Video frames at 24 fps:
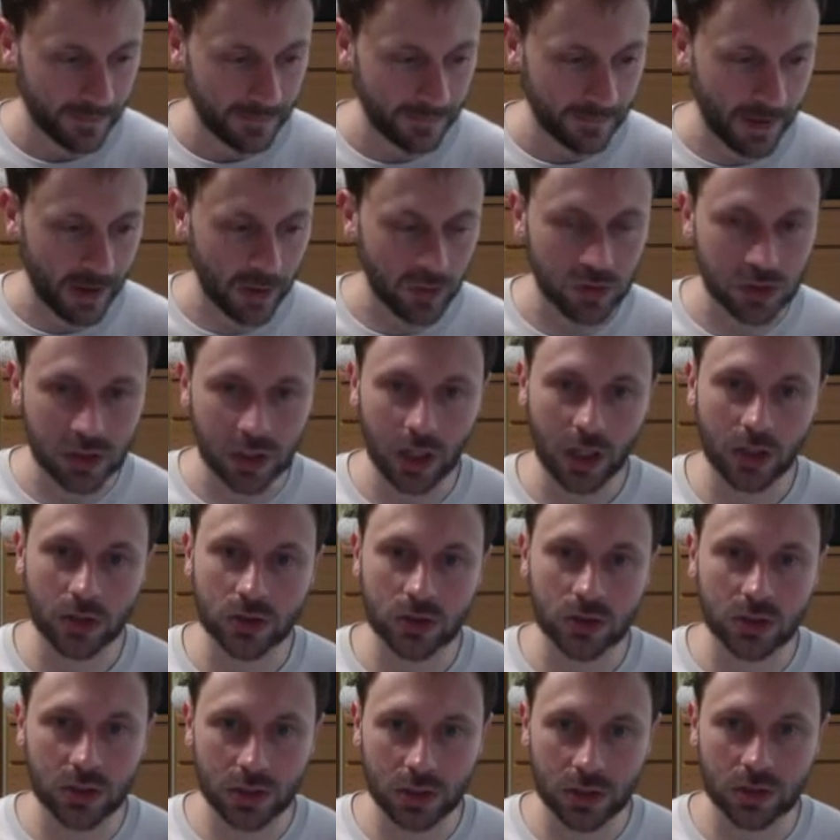I would
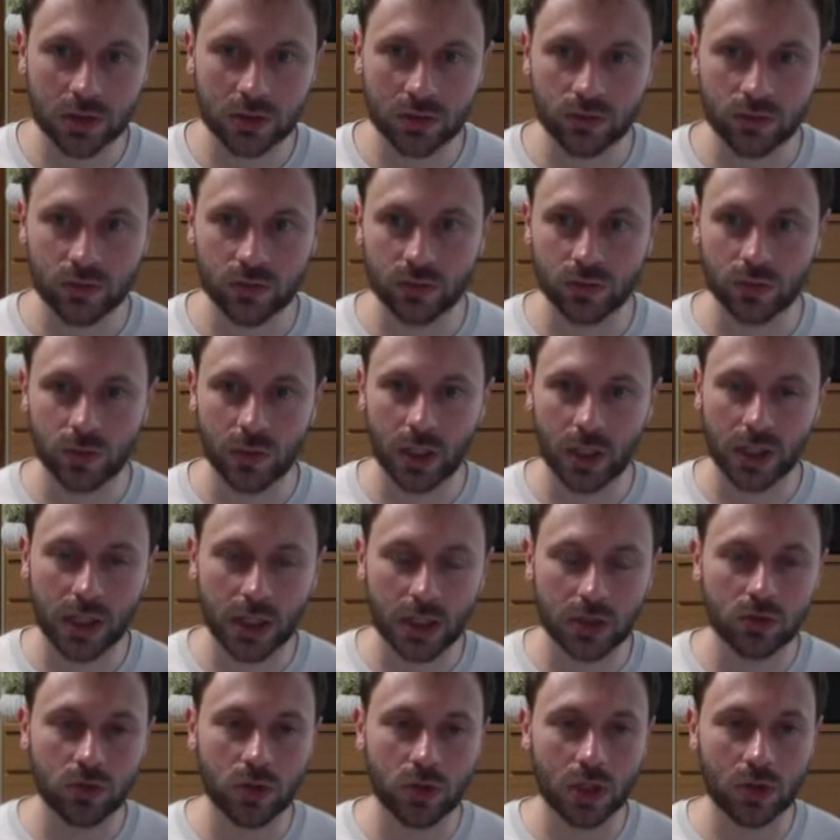actually
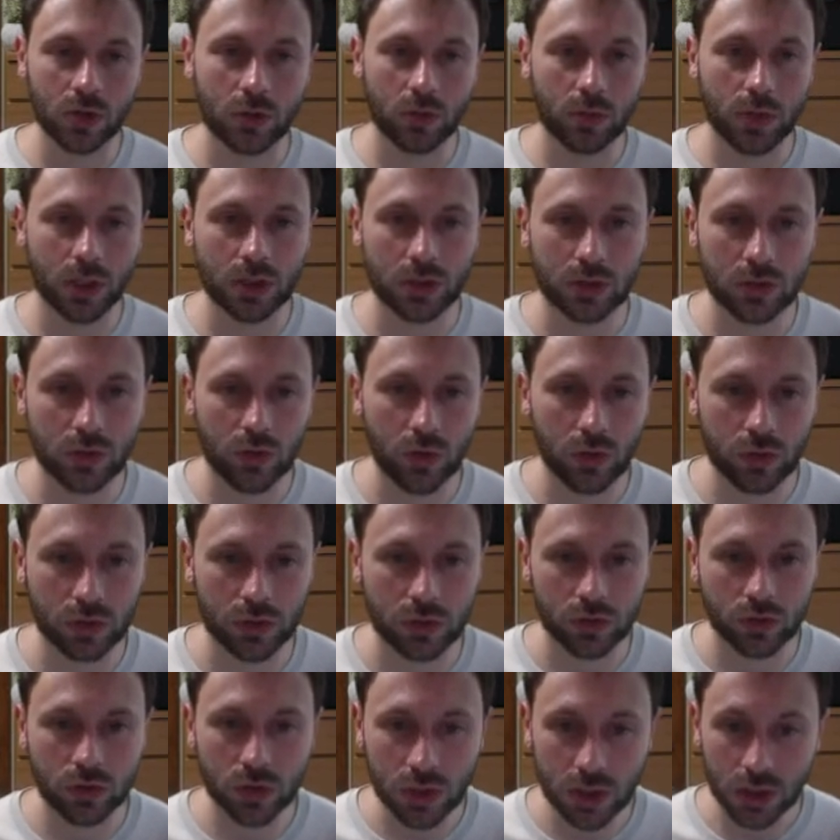again recommend going
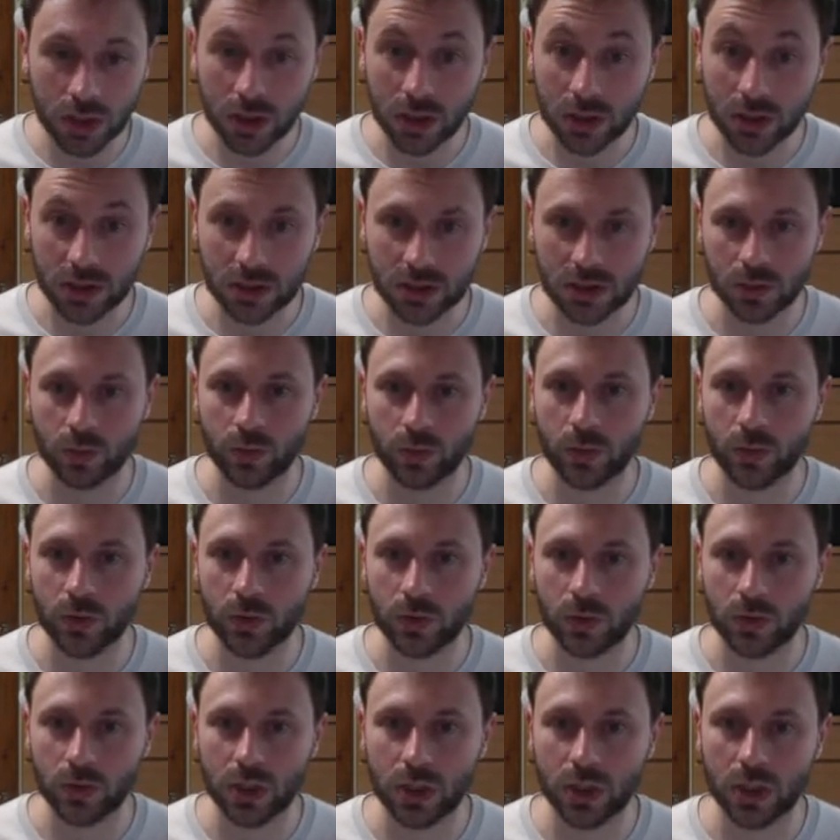really
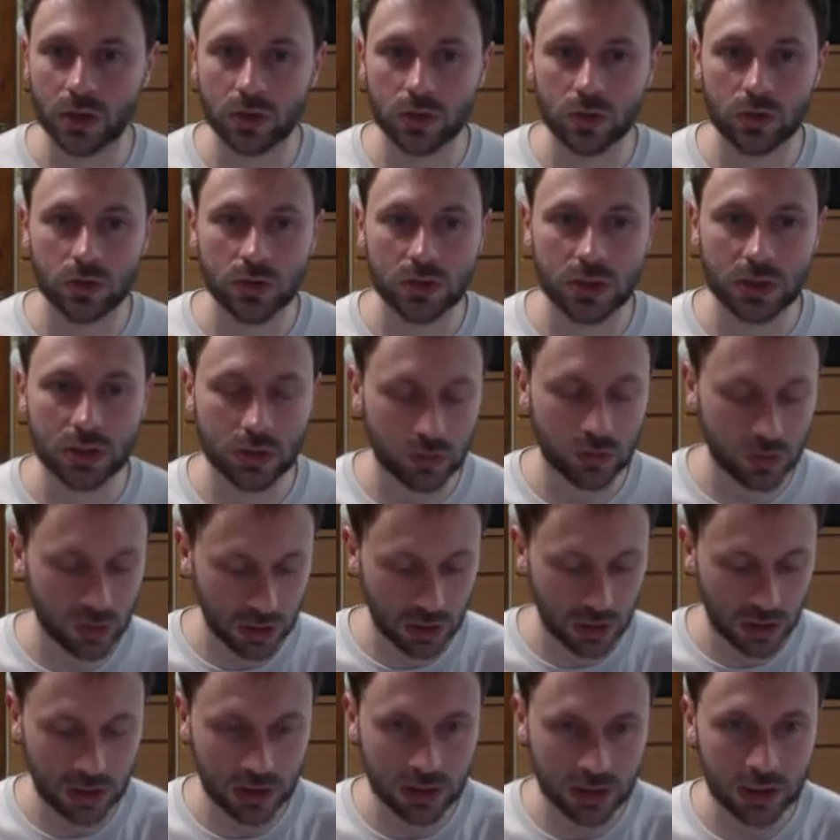simple, like using
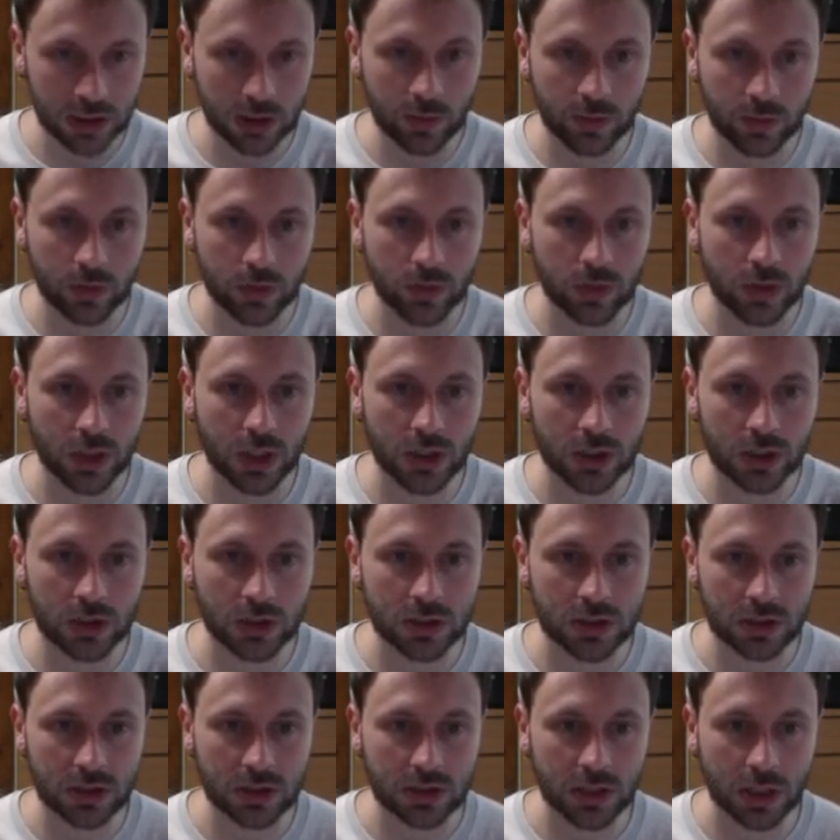really simple
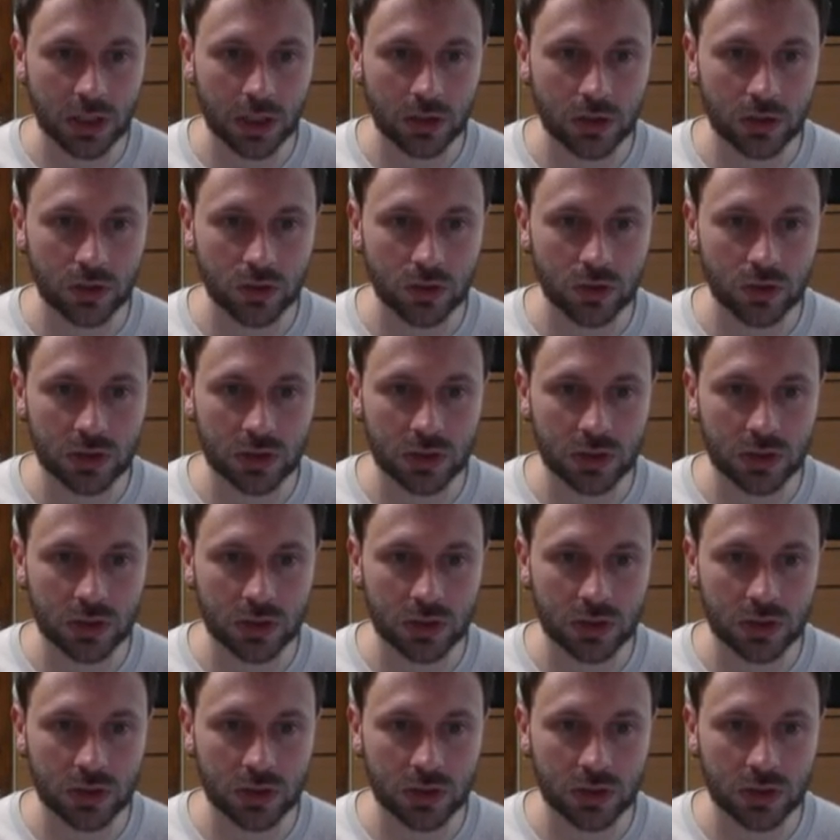brushes and using